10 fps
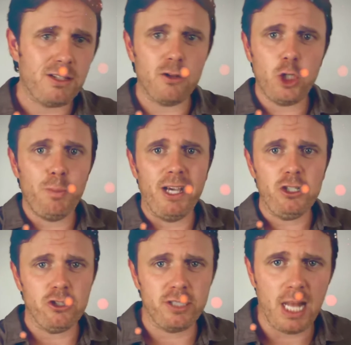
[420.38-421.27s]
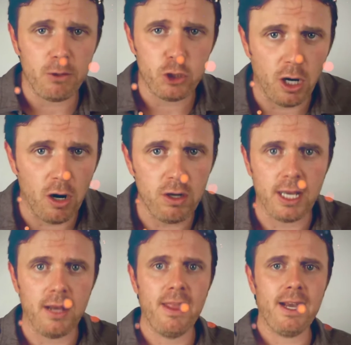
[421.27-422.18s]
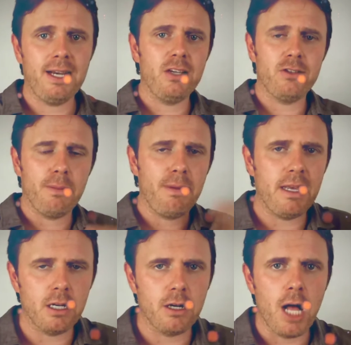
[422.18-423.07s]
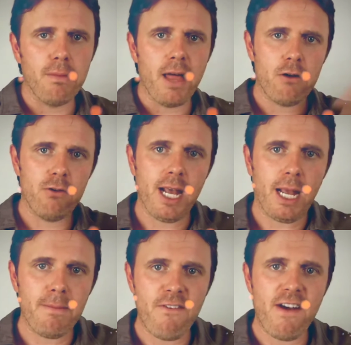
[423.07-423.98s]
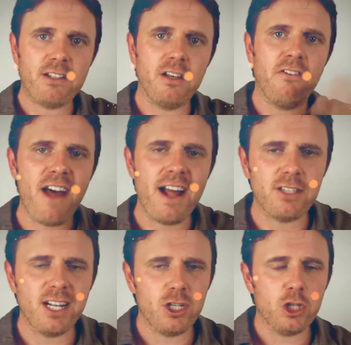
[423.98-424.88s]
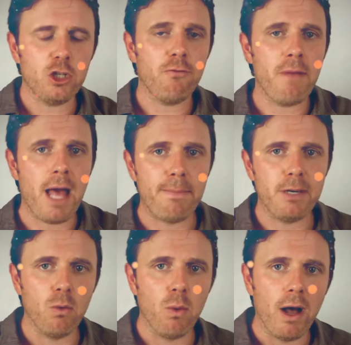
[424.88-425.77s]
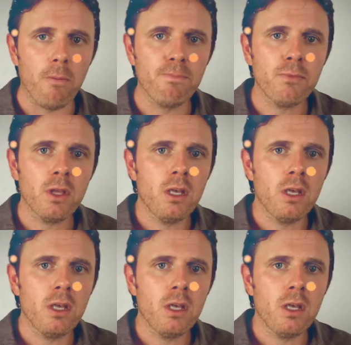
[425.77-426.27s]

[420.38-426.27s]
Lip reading: I saw 2 patients today with Giardia, and that could easily be in the gallbladder, and that could be affecting fat digestion from happening well.